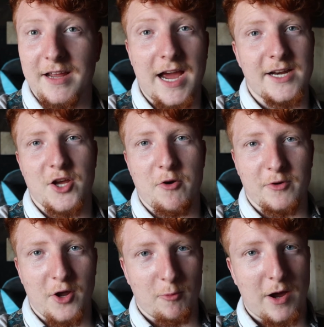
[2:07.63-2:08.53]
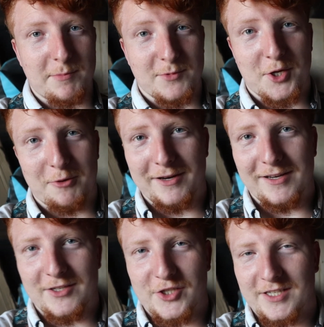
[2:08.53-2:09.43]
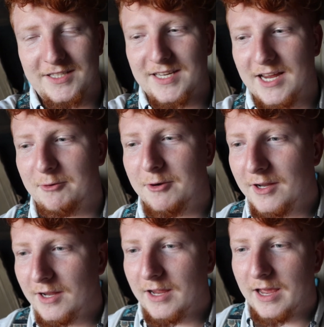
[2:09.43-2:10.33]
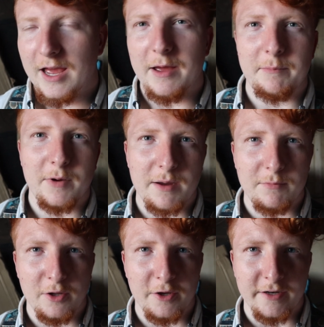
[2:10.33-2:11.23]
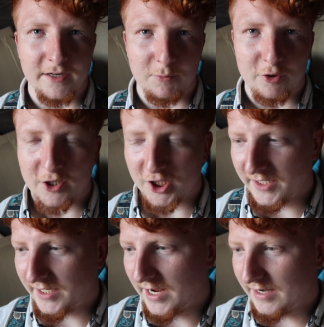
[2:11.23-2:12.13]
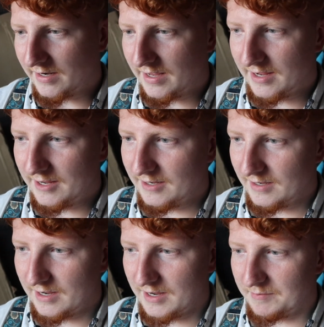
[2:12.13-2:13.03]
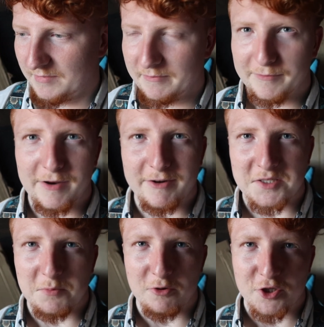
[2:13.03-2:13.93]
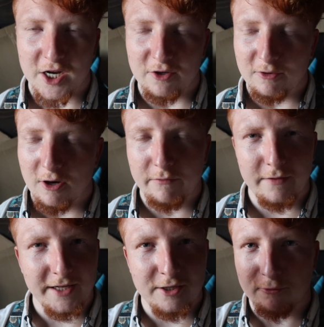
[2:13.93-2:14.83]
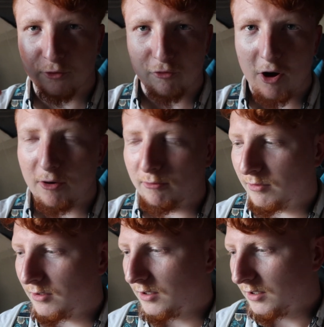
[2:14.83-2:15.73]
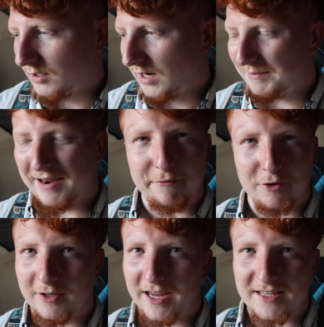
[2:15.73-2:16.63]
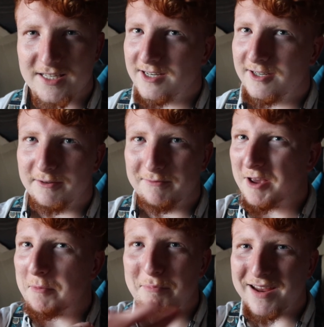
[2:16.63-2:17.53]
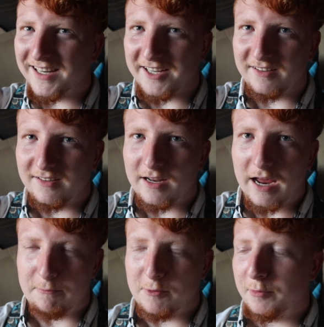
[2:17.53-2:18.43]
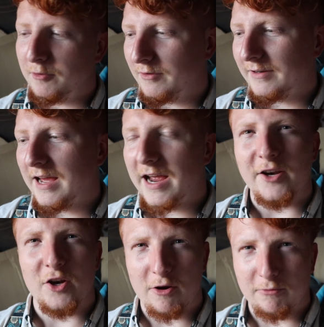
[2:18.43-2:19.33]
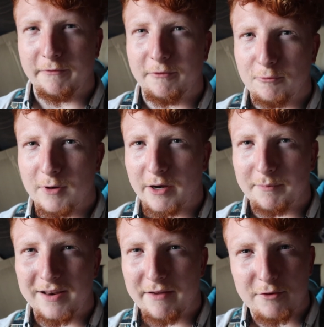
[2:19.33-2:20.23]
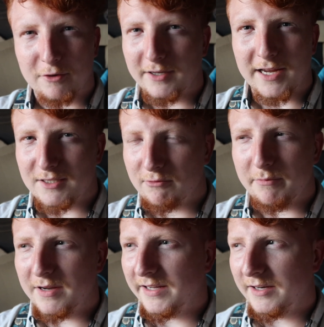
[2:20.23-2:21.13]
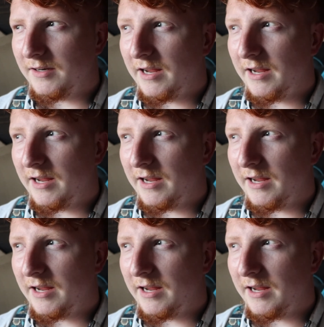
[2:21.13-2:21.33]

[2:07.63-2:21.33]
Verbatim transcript: I don't know what I'm doing, as you can tell. Um, but I'm learning. I'm gradually getting there. Um, I'm a very small channel. Hopefully, it'll grow. I'm never going to get to a million. I will put that. I know full well. I'm never going to get to a million.